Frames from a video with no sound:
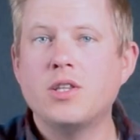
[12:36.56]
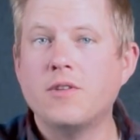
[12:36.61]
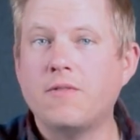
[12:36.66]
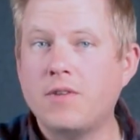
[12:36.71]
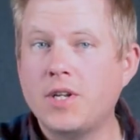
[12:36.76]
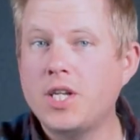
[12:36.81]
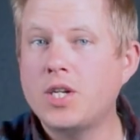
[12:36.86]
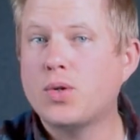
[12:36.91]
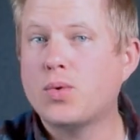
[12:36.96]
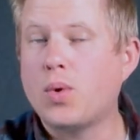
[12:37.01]
The
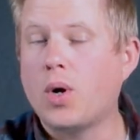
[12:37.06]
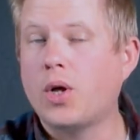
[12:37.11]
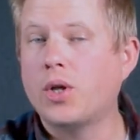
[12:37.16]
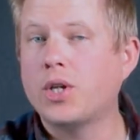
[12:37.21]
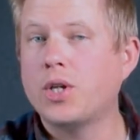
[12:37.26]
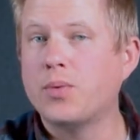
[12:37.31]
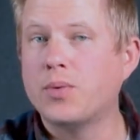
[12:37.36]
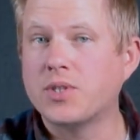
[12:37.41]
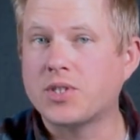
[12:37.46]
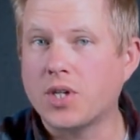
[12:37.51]
video
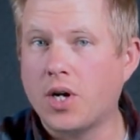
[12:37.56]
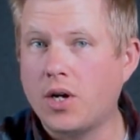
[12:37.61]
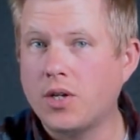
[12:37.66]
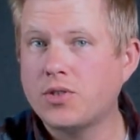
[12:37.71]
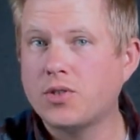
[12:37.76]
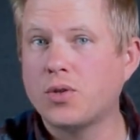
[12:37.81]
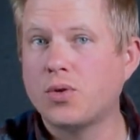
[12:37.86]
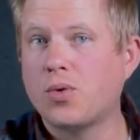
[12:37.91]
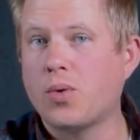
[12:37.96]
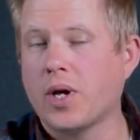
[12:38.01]
quality was
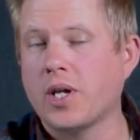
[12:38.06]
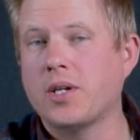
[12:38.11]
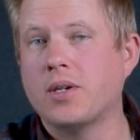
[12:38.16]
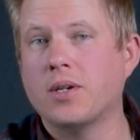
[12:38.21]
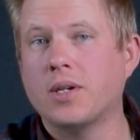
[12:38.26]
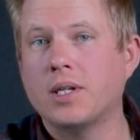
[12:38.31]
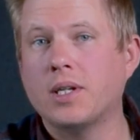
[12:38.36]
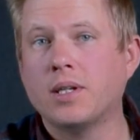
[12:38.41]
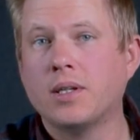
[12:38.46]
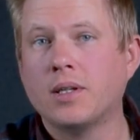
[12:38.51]
also quite
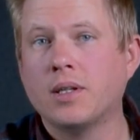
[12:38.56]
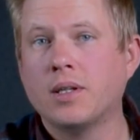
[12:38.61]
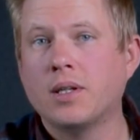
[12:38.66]
good.